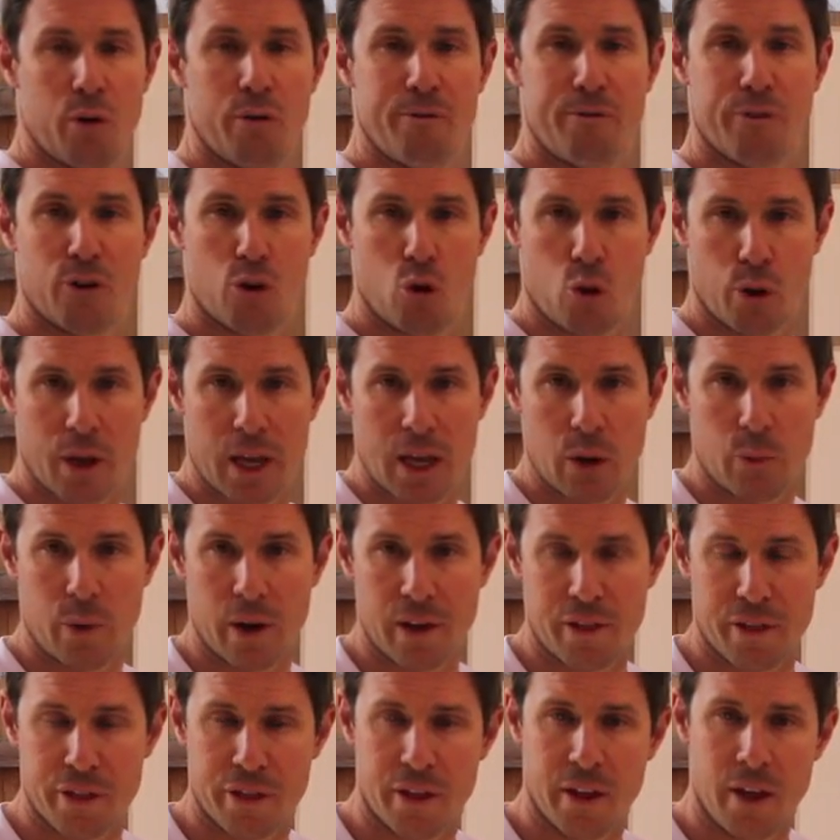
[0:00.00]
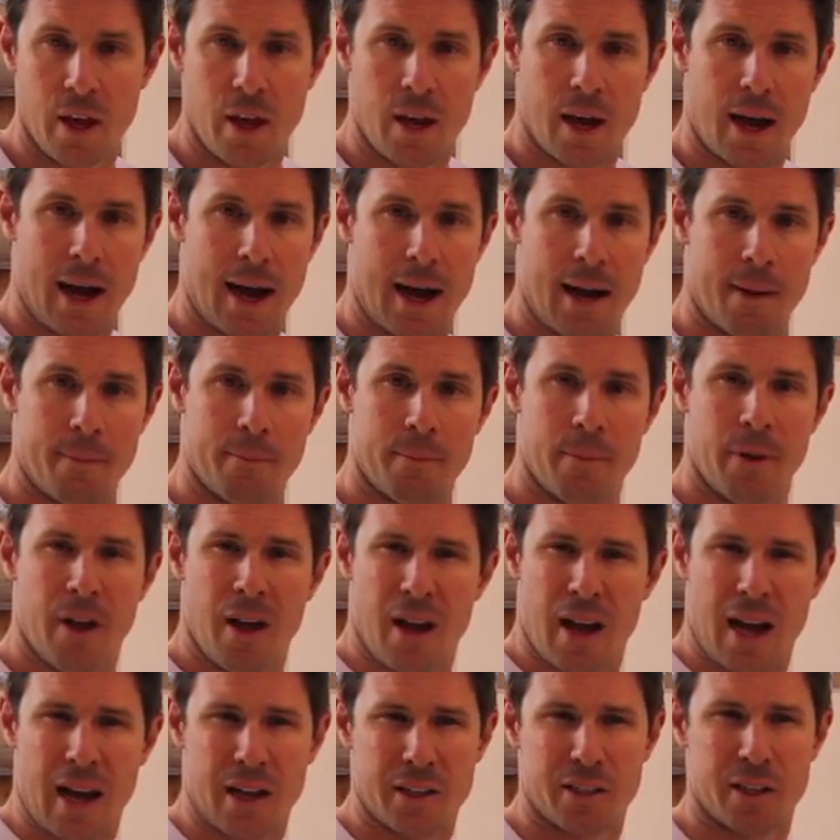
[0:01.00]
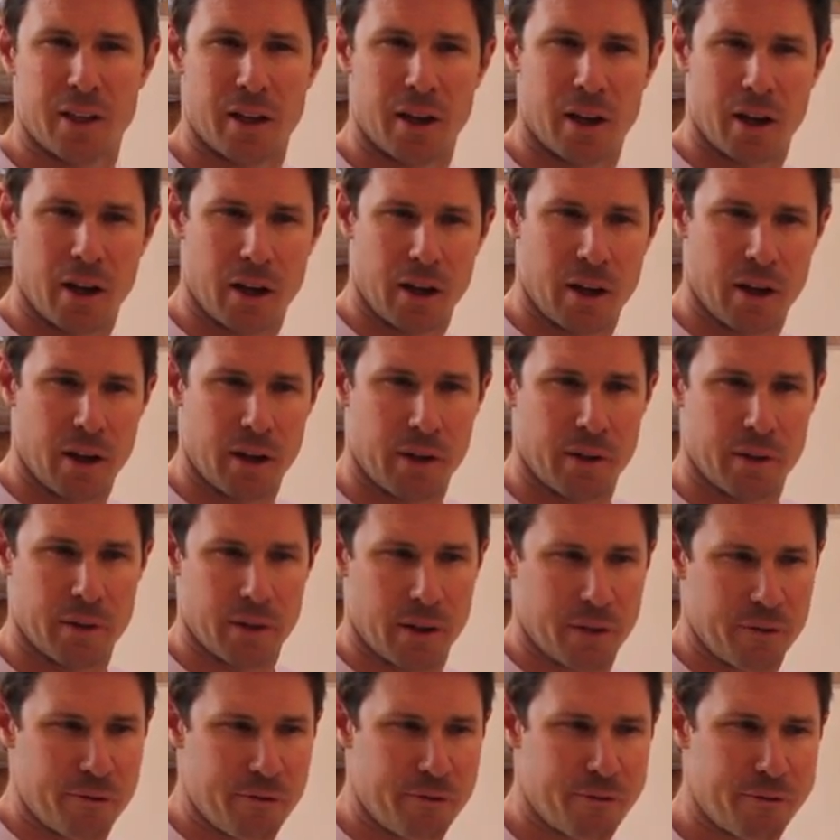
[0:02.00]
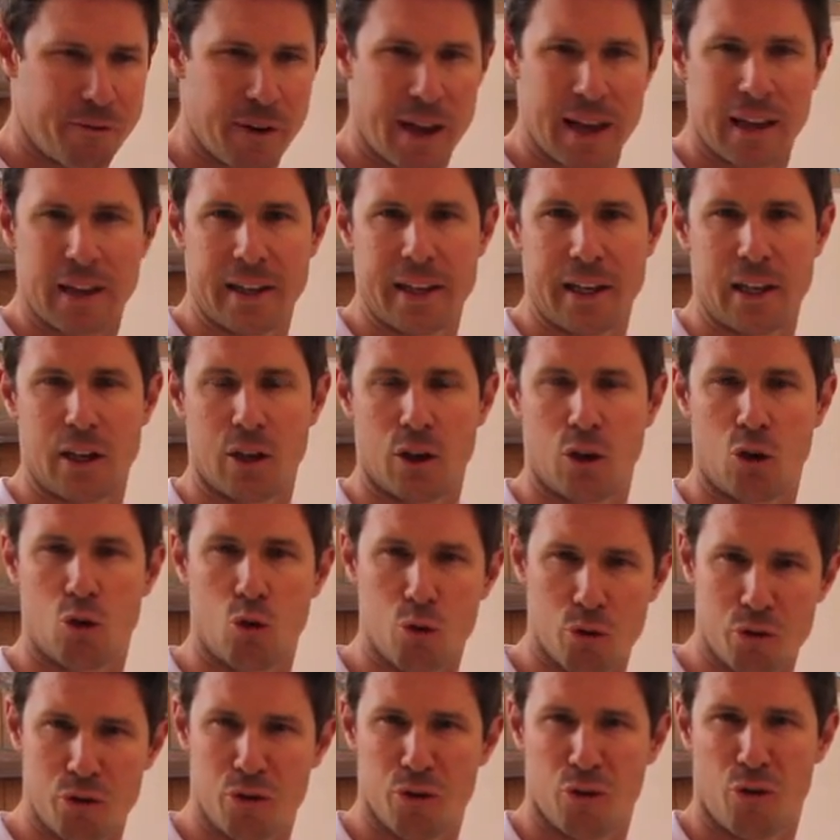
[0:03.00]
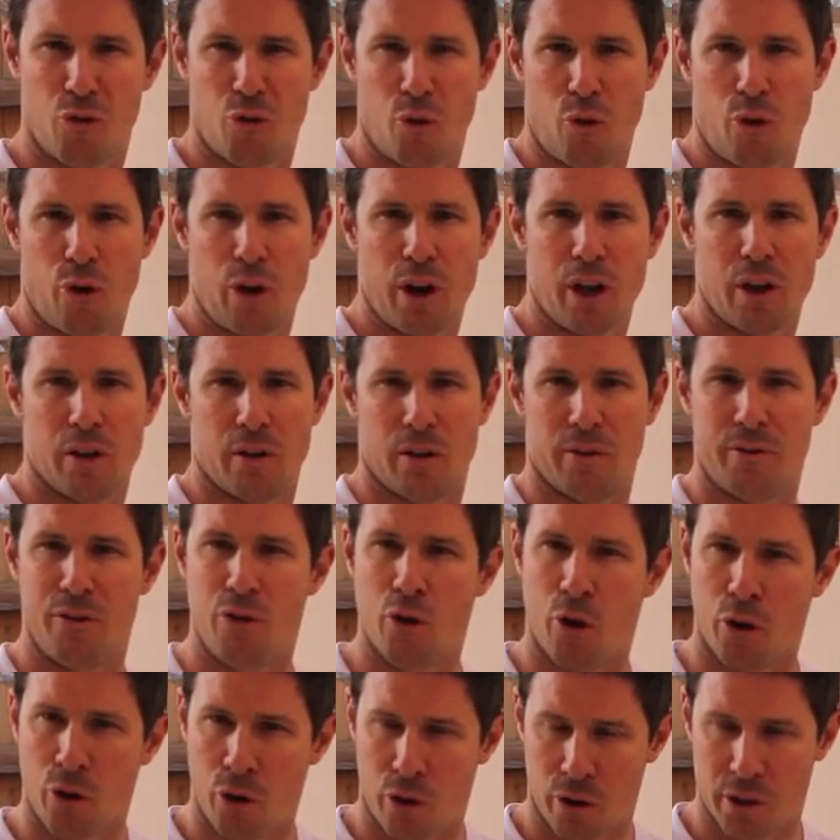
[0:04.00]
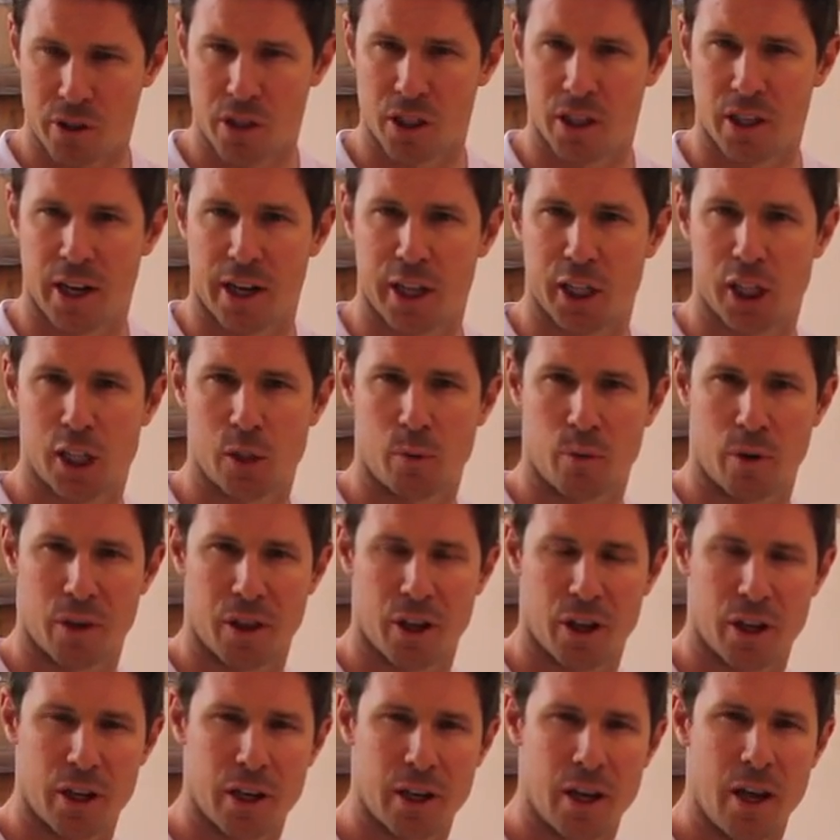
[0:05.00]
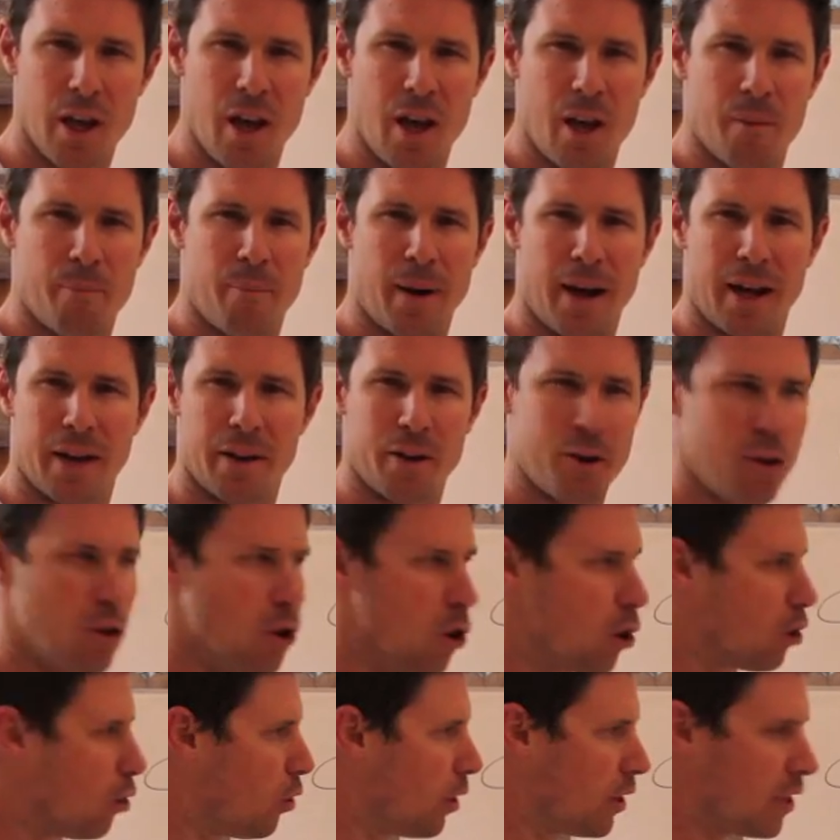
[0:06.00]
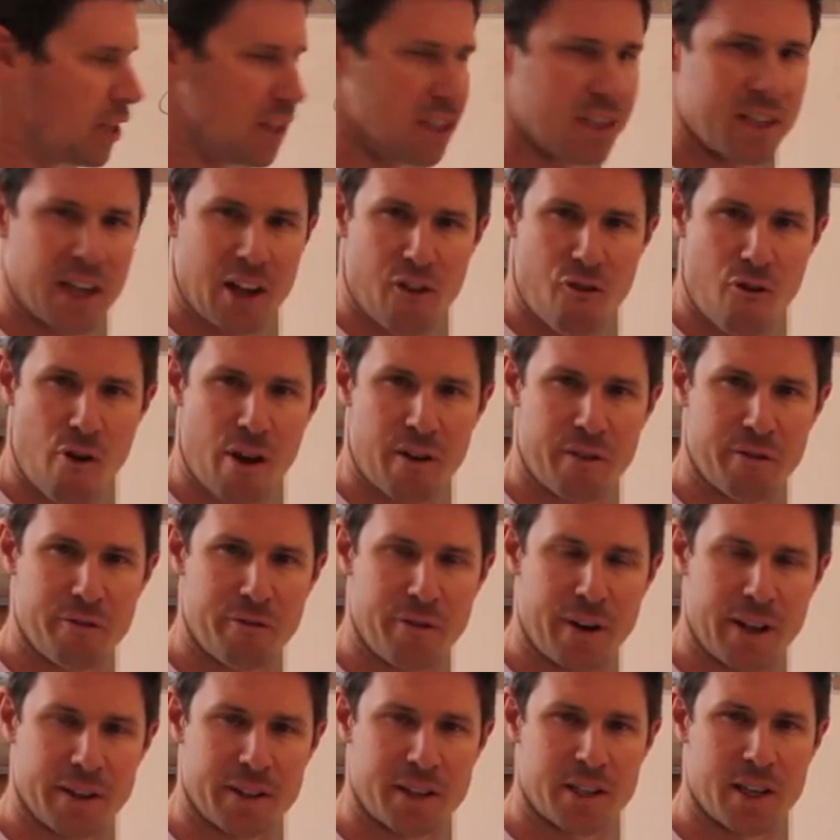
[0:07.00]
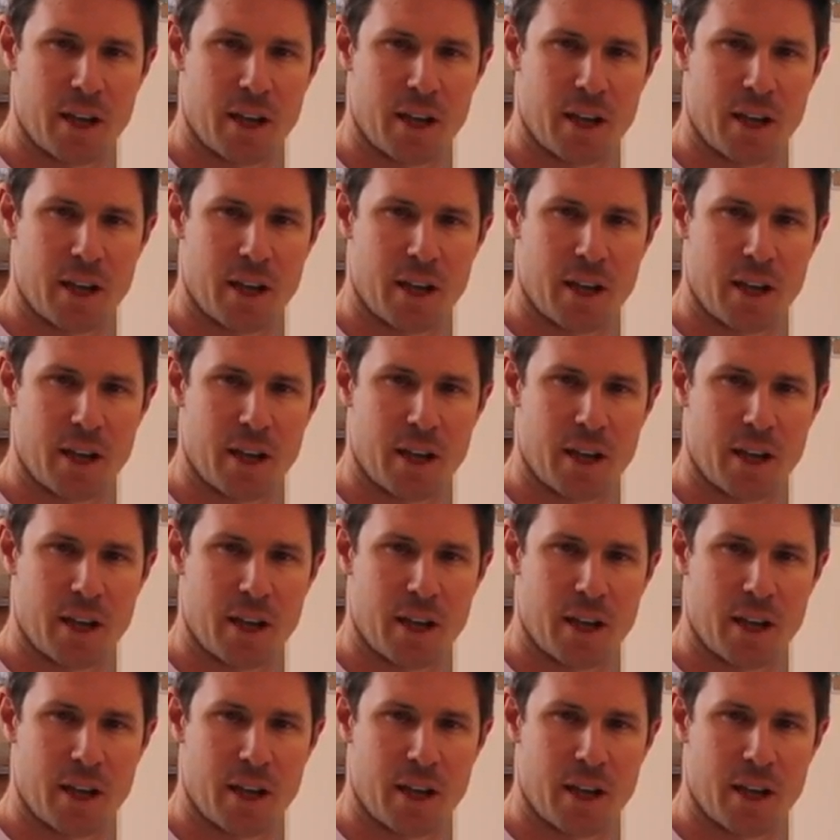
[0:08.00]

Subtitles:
good for cooking with, has a fairly good degree of non-oxidation with heat, but not like your saturated fat.